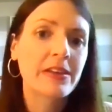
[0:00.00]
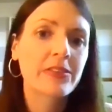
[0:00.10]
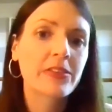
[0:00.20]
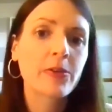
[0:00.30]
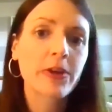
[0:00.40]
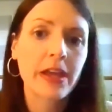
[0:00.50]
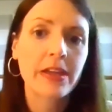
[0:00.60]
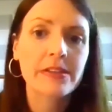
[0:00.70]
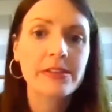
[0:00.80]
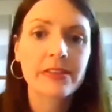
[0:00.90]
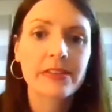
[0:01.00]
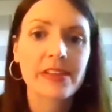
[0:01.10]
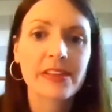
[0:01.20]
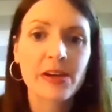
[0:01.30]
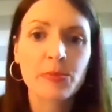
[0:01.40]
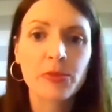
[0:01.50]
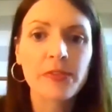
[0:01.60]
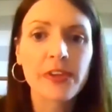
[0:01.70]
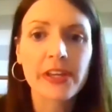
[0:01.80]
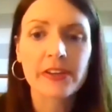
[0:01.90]
Is it okay to see a
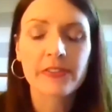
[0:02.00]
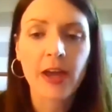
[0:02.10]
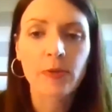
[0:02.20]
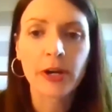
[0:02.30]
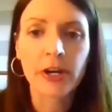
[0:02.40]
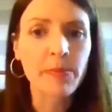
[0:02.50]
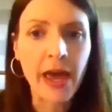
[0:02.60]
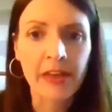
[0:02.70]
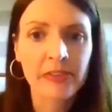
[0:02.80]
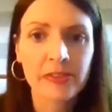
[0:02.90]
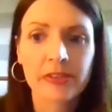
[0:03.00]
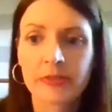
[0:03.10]
movie if I wear a mask?